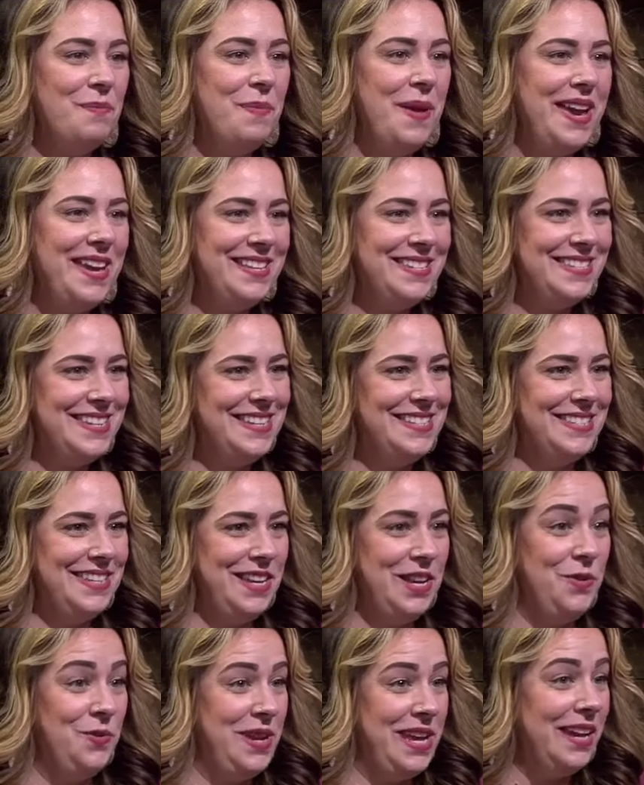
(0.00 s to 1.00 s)
PACE is a
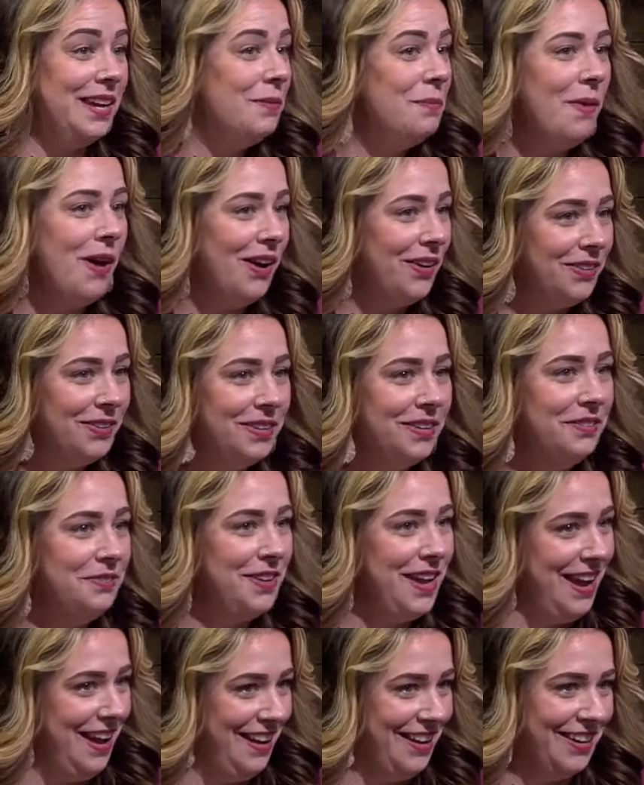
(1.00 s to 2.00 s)
unique model of
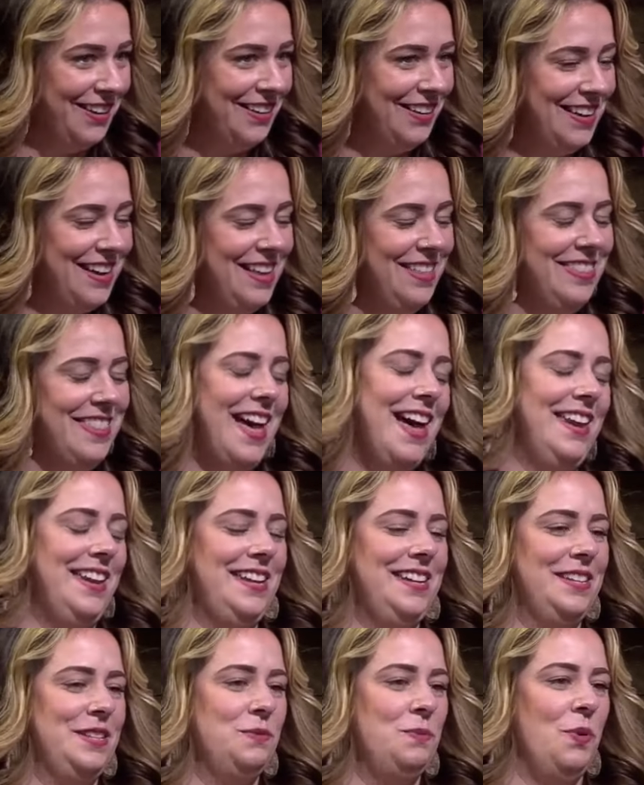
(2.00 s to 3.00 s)
care in that
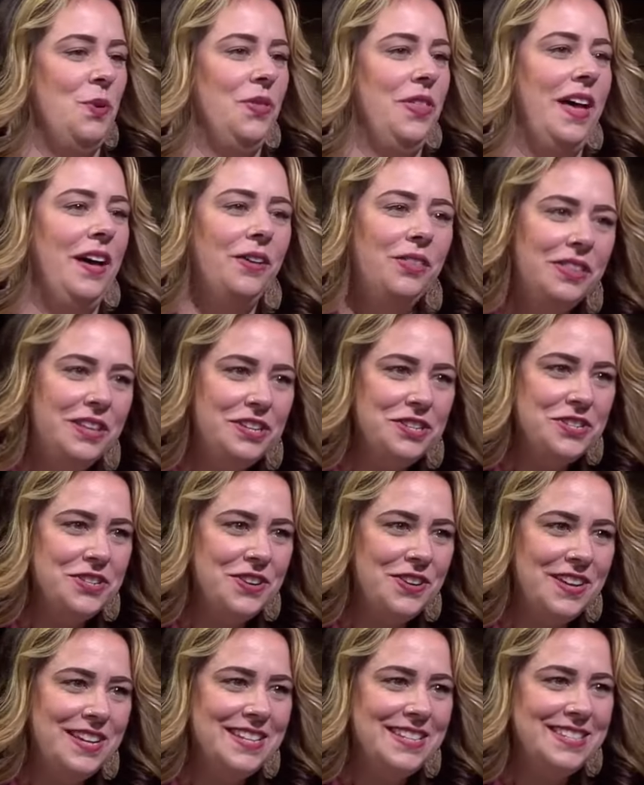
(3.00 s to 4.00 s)
it is both health
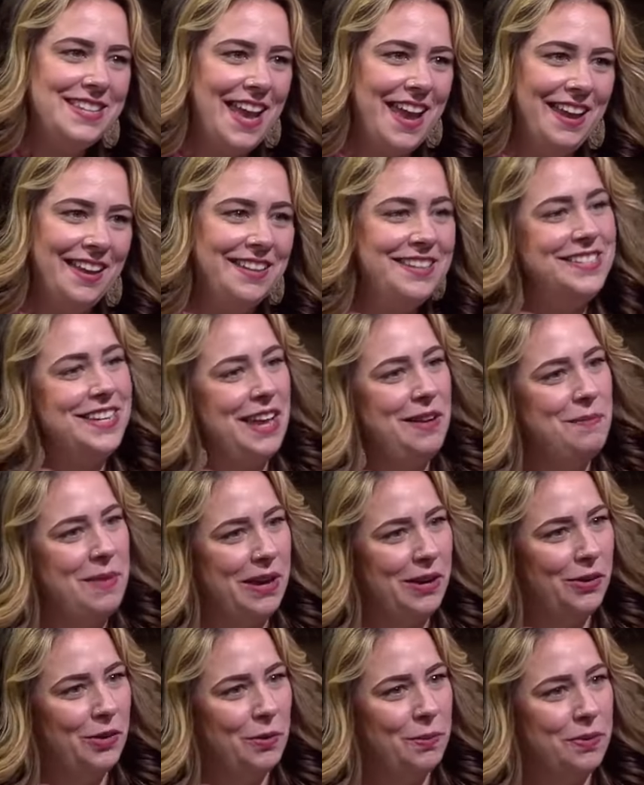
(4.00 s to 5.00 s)
insurance and a
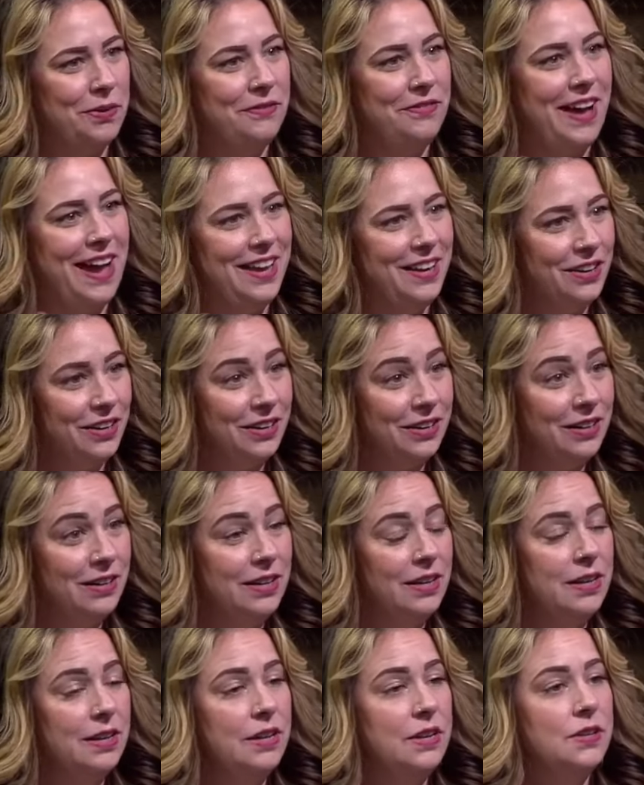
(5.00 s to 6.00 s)
medical provider.
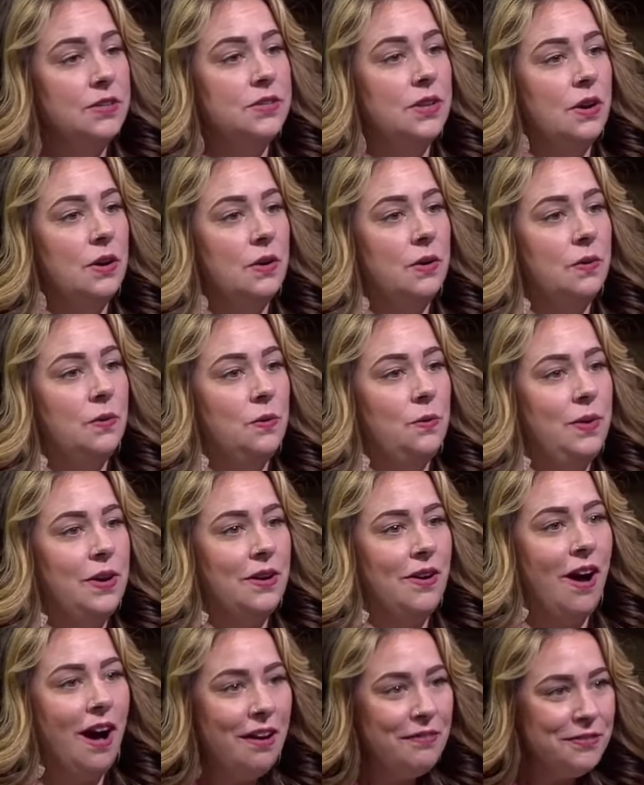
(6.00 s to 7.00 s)
So we
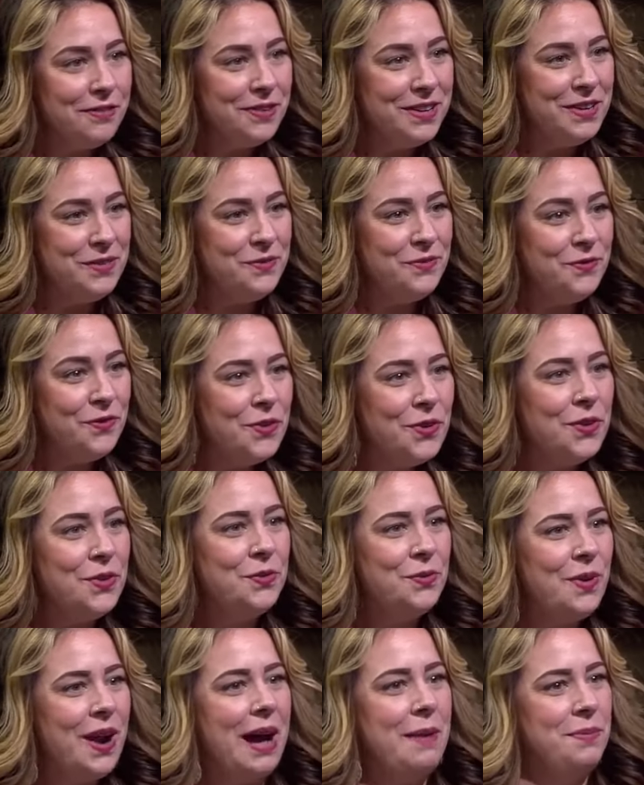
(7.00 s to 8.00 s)
are offering full
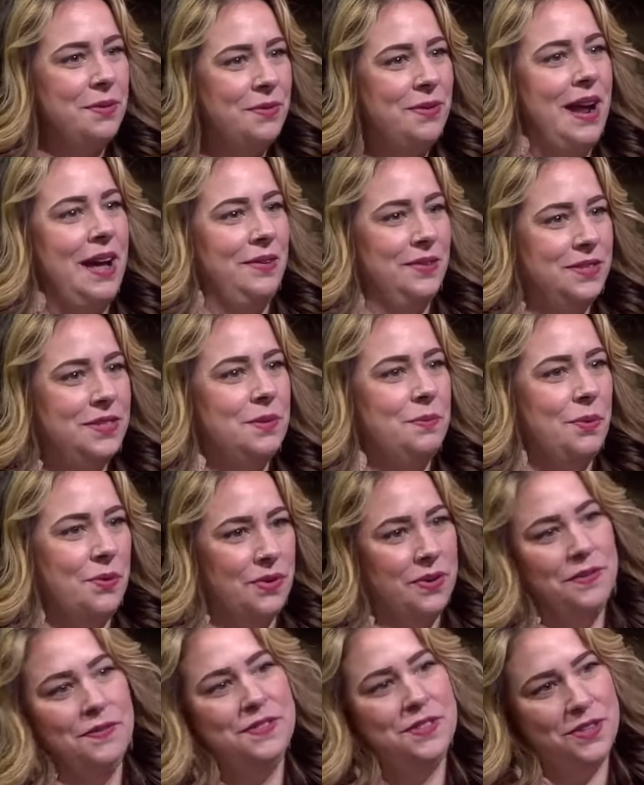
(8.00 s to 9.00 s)
wraparound supportive